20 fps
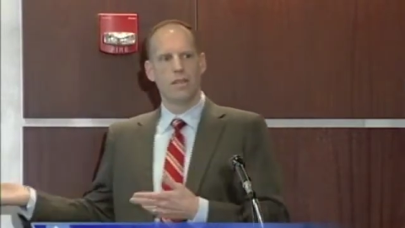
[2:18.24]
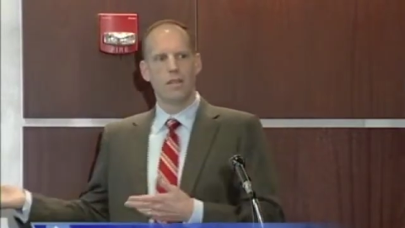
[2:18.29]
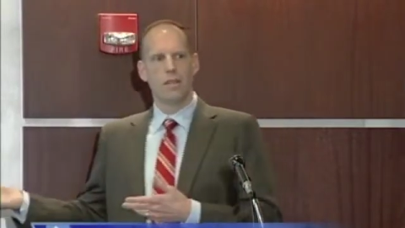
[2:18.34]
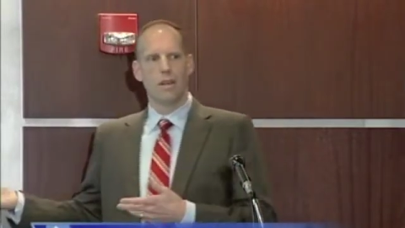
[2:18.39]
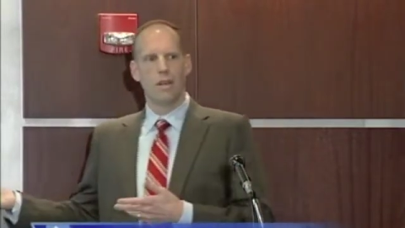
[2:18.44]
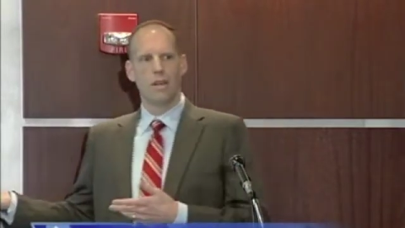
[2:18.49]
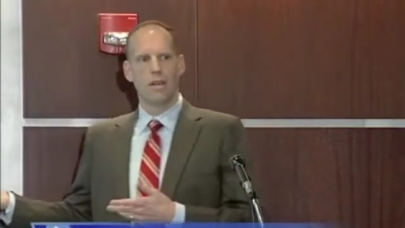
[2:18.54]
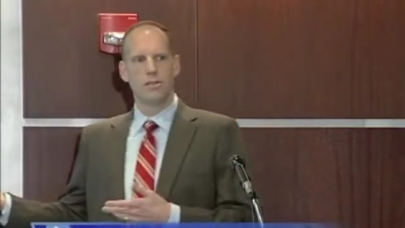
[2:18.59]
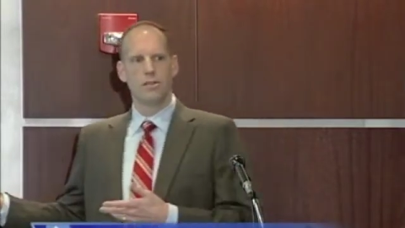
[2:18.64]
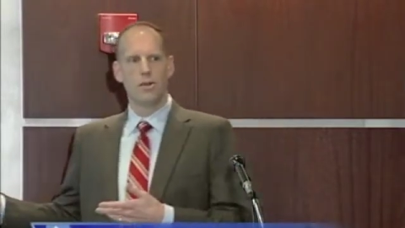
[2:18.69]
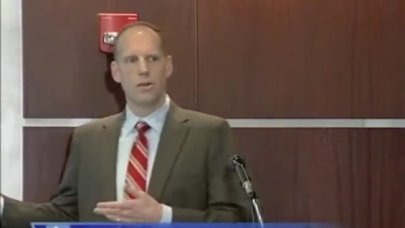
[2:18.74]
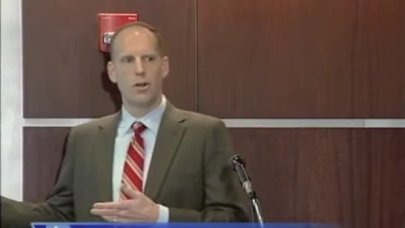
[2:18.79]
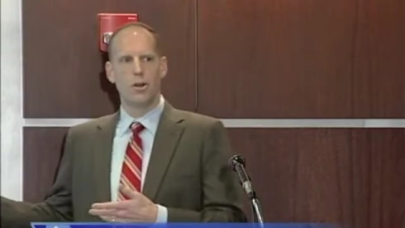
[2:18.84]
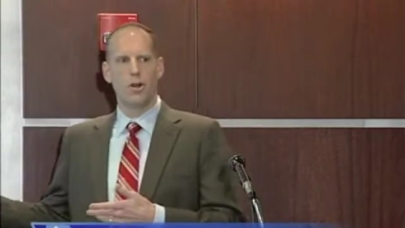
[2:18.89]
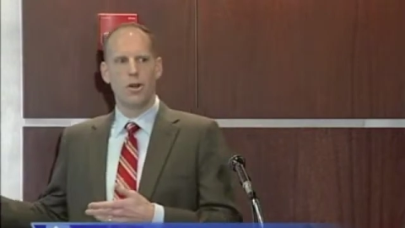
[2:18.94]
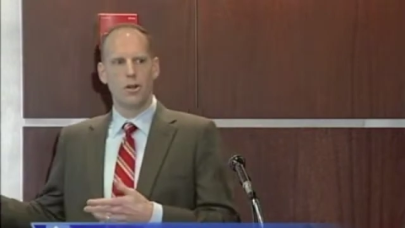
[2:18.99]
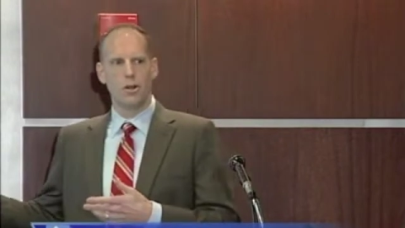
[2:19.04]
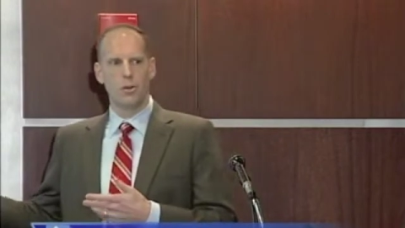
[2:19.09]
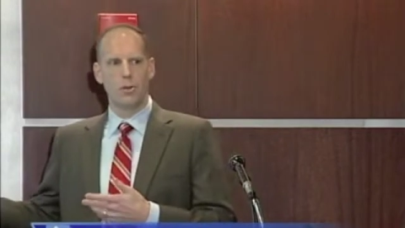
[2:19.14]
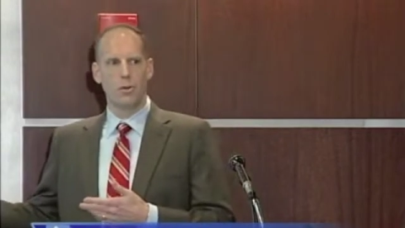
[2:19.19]
odds
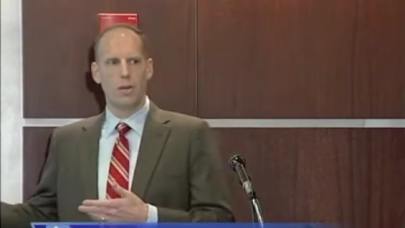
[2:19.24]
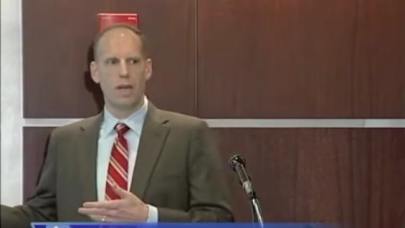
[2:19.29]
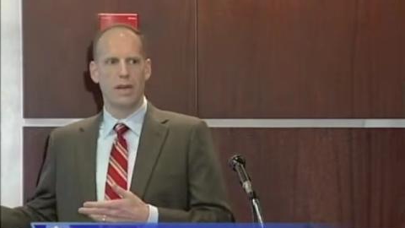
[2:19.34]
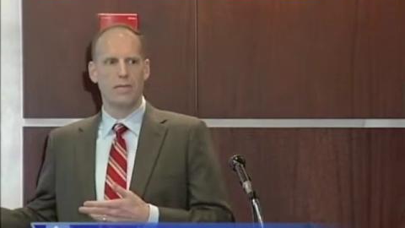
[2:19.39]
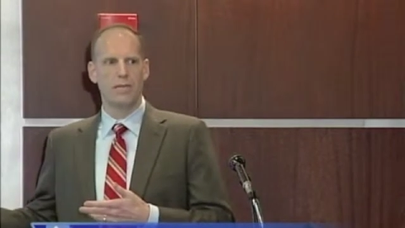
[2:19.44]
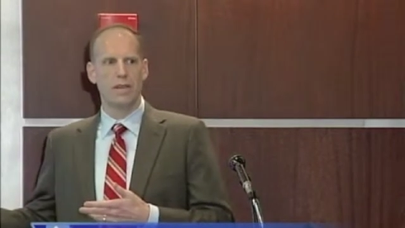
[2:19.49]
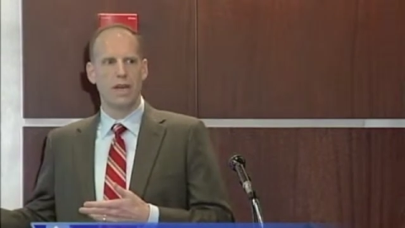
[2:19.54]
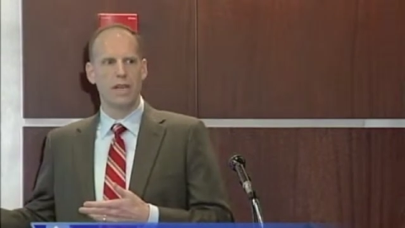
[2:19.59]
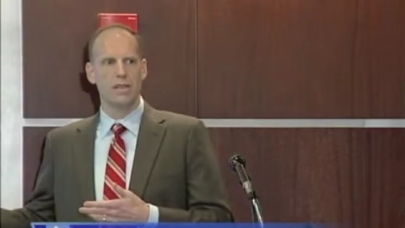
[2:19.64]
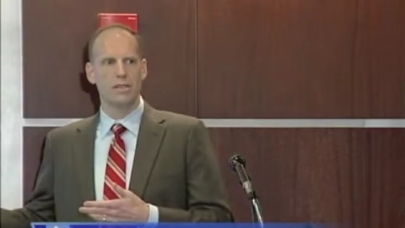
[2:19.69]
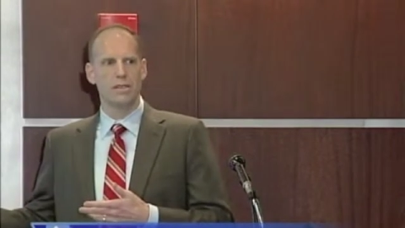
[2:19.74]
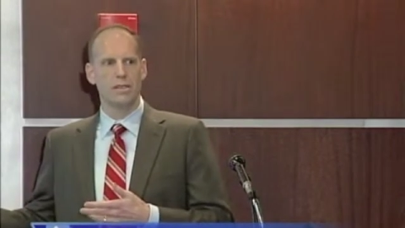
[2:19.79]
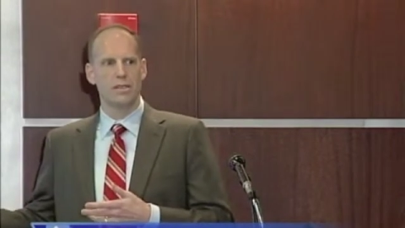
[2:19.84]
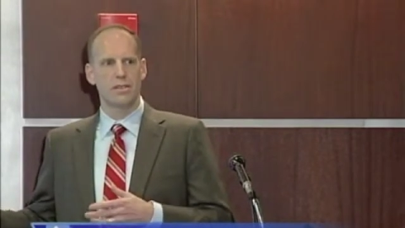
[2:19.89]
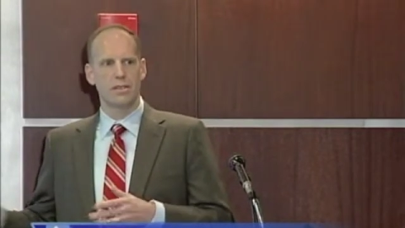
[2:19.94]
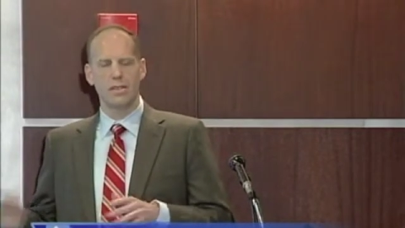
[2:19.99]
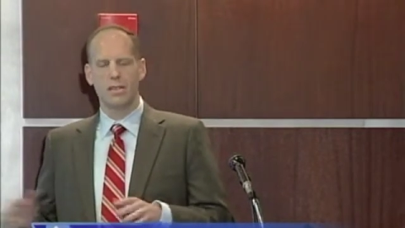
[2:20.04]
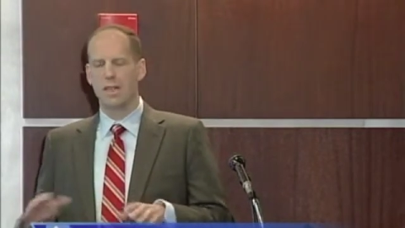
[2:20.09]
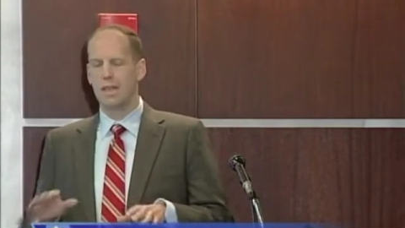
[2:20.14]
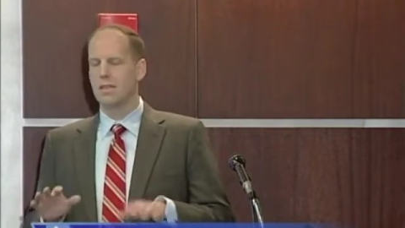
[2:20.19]
are you will have
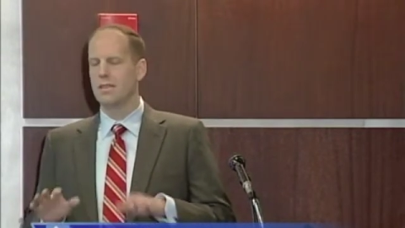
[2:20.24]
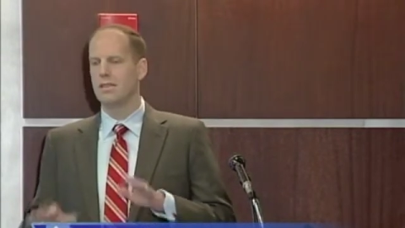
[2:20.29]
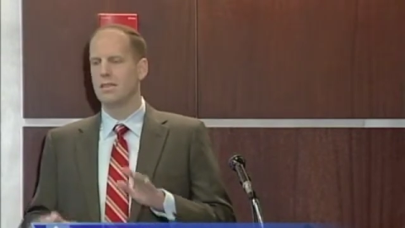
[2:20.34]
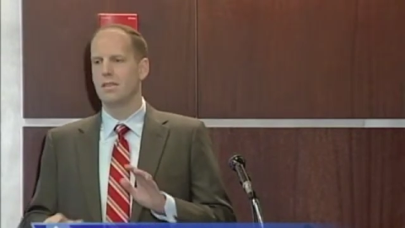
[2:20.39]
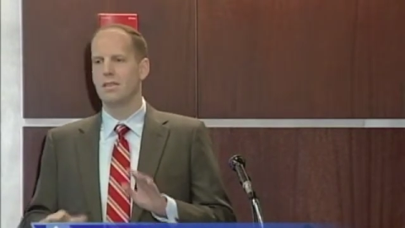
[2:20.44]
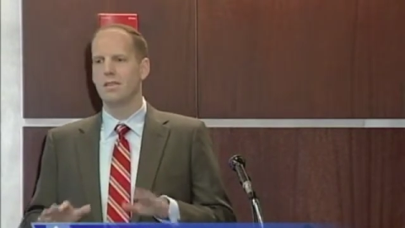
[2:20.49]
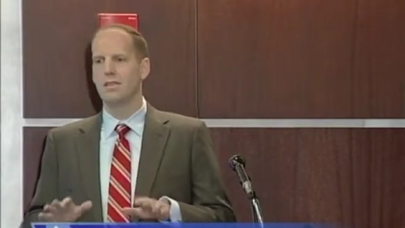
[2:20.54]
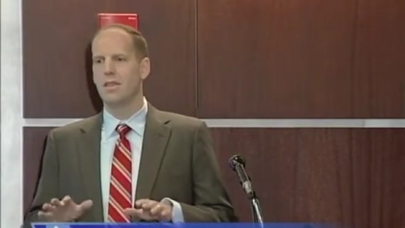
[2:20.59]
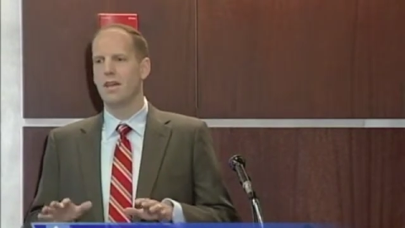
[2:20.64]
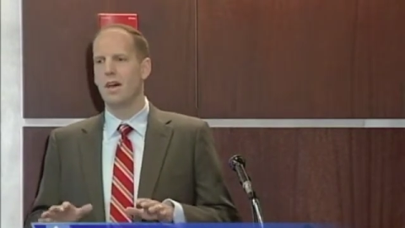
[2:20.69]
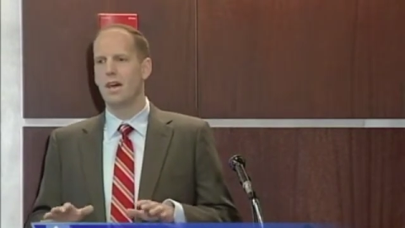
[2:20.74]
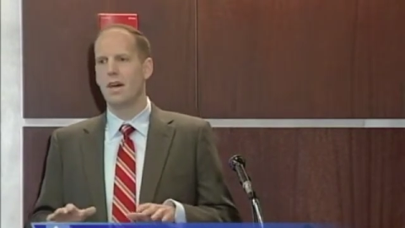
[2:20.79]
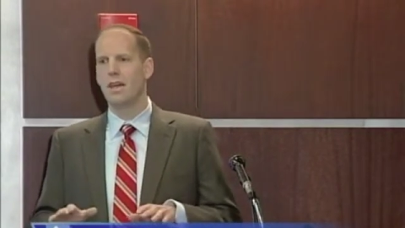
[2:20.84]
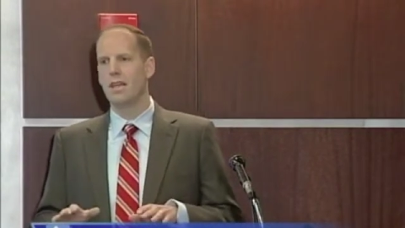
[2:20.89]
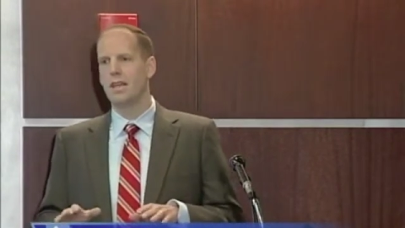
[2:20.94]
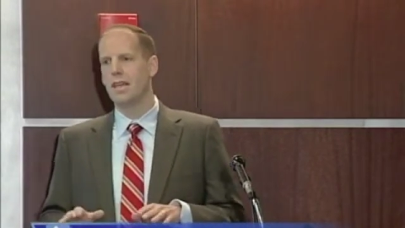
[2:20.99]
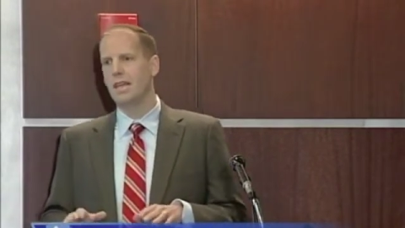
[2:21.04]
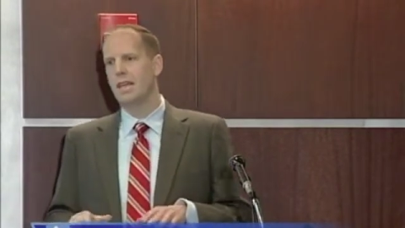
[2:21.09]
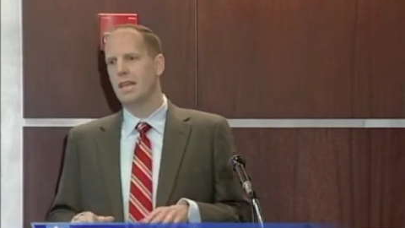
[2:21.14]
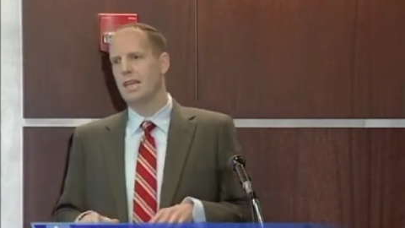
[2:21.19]
nexus. Nexus is not,